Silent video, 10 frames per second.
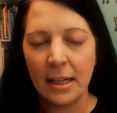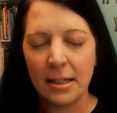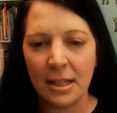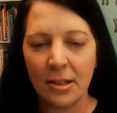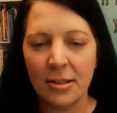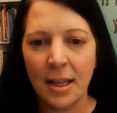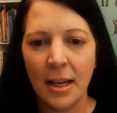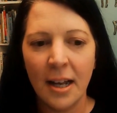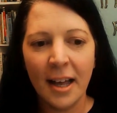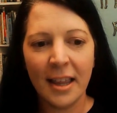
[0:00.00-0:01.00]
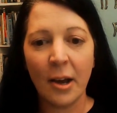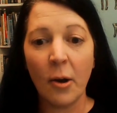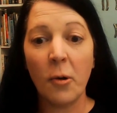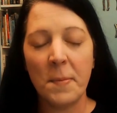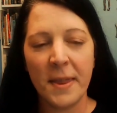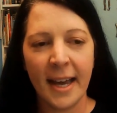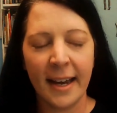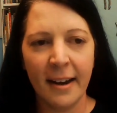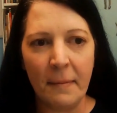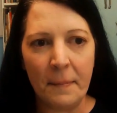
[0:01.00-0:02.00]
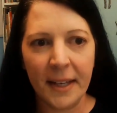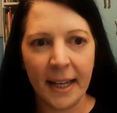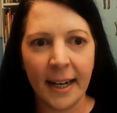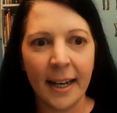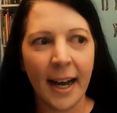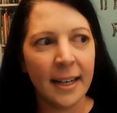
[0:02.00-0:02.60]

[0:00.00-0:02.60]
connection because they they open that up and I,